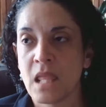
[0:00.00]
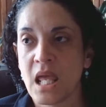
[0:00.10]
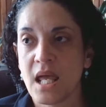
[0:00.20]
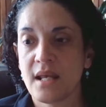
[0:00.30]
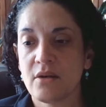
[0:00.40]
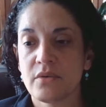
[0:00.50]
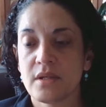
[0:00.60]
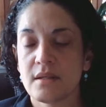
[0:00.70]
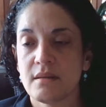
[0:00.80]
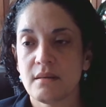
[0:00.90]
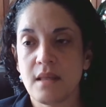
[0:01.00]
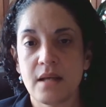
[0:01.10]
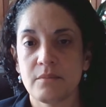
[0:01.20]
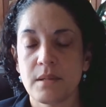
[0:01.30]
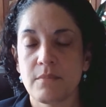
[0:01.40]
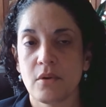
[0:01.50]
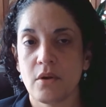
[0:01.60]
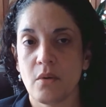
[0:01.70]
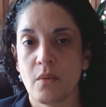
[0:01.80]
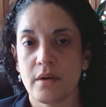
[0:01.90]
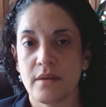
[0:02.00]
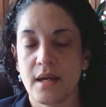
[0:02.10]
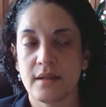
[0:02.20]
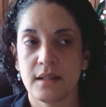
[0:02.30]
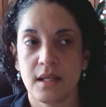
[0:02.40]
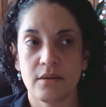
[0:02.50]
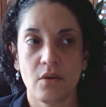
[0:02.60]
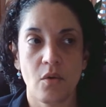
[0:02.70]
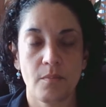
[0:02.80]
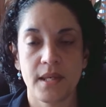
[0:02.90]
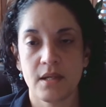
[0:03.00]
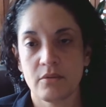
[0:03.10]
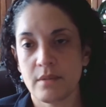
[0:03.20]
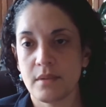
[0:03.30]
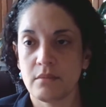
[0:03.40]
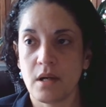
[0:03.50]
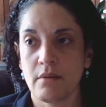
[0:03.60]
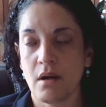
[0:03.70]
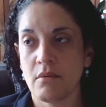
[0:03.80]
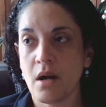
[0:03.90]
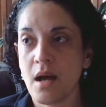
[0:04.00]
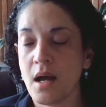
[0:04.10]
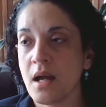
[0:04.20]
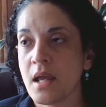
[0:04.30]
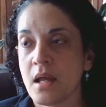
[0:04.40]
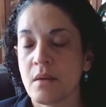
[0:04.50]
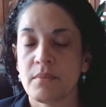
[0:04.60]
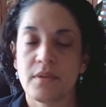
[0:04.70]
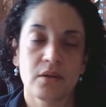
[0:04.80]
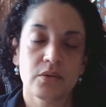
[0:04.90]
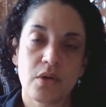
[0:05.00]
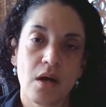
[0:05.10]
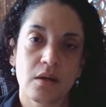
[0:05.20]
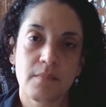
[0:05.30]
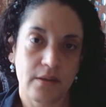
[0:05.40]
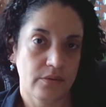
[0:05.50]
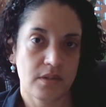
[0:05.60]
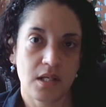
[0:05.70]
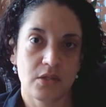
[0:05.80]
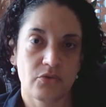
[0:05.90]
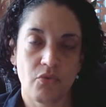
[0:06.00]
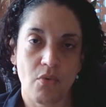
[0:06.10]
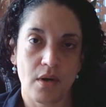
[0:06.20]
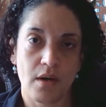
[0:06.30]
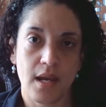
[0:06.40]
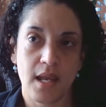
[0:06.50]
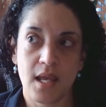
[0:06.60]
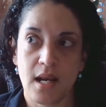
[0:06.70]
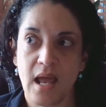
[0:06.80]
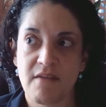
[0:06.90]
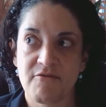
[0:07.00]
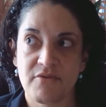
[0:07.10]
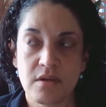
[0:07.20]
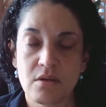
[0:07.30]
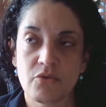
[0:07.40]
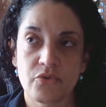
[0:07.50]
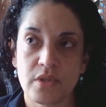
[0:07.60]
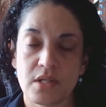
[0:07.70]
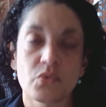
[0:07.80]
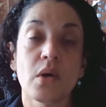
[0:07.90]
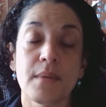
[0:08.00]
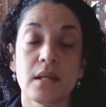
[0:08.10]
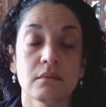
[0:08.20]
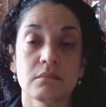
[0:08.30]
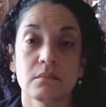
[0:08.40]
And I don't think a lot of people are aware of that. Again, the whole pink ribbon, rah, rah, rah, but they don't talk about stage 4. And I feel for these women.